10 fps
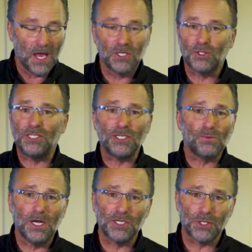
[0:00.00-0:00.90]
So I just
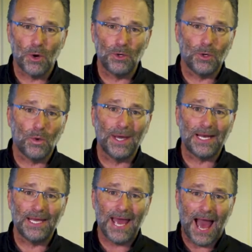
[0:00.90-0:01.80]
want to show you
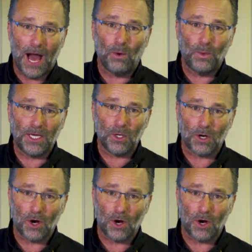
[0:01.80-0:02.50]
quickly how we cook